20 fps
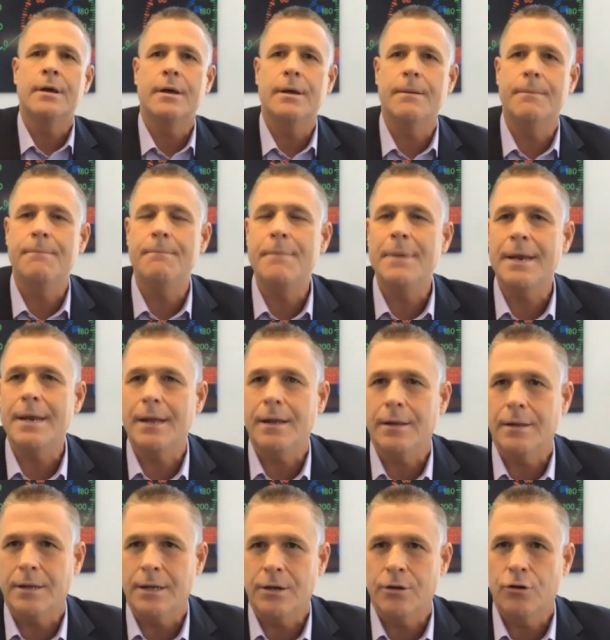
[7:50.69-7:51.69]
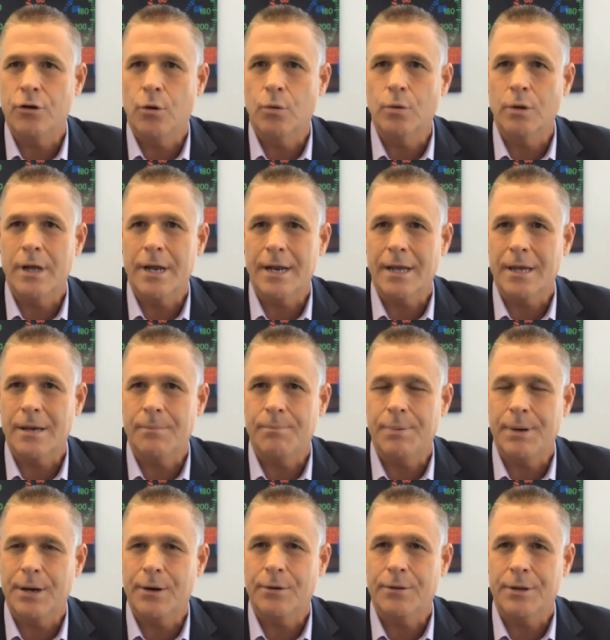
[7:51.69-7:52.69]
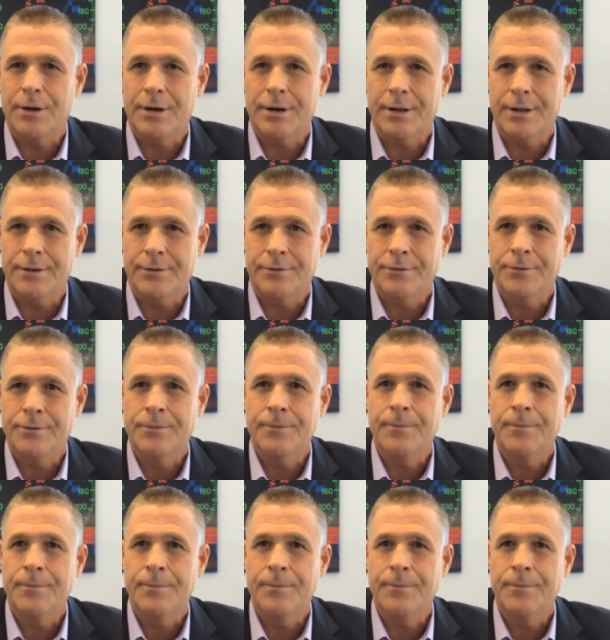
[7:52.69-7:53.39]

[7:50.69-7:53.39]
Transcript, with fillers: immediately. Don't let it get bigger than it is.